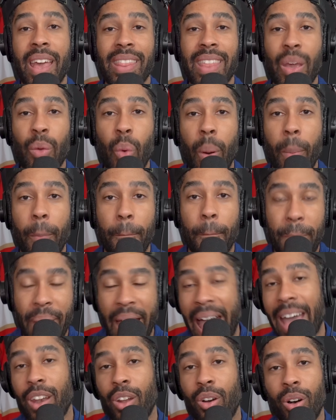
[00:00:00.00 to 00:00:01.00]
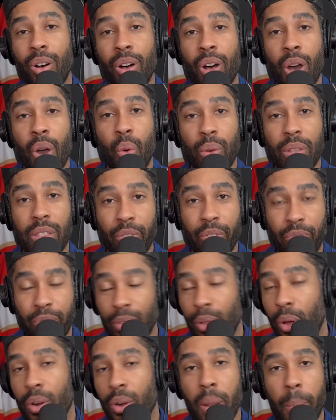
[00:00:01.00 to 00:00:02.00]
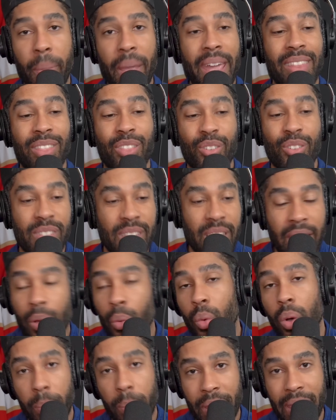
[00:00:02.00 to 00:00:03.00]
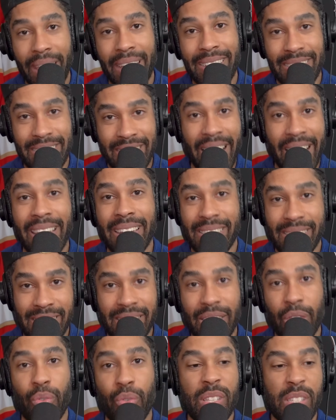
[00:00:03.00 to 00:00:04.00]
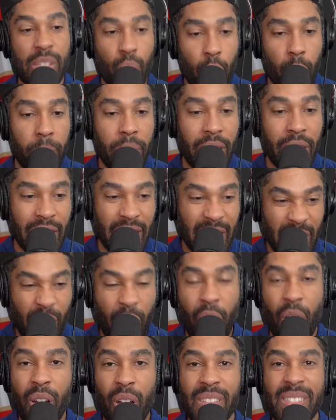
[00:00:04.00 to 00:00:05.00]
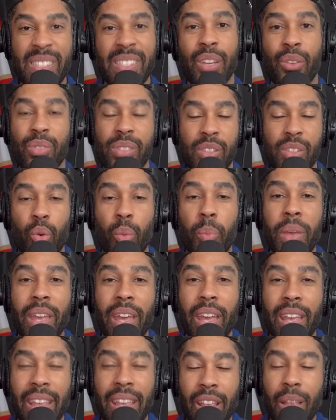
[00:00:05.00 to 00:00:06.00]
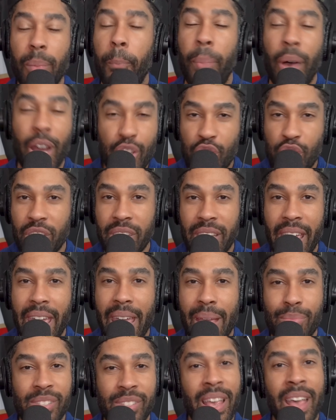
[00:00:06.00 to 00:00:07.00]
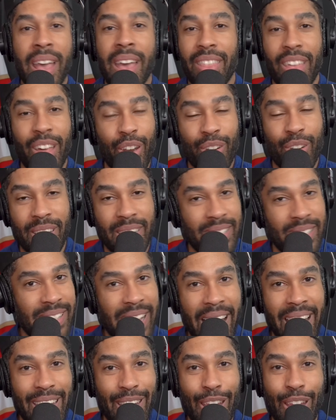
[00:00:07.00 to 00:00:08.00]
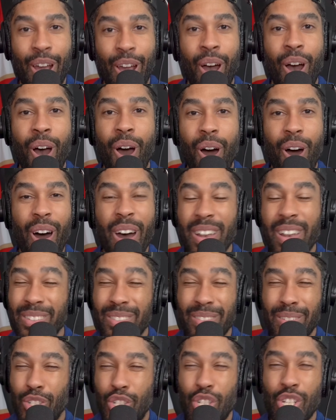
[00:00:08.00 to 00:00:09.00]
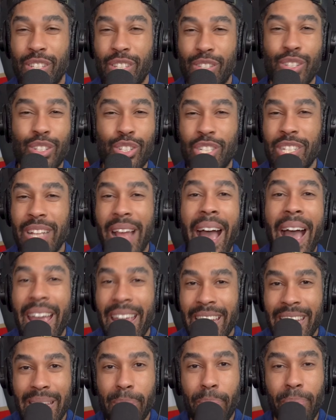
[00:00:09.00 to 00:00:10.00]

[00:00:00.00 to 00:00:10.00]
They will battle with the Florida Panthers, and it will be a tight series. It will be a long series. It will be a bunch of games that are decided on just tiny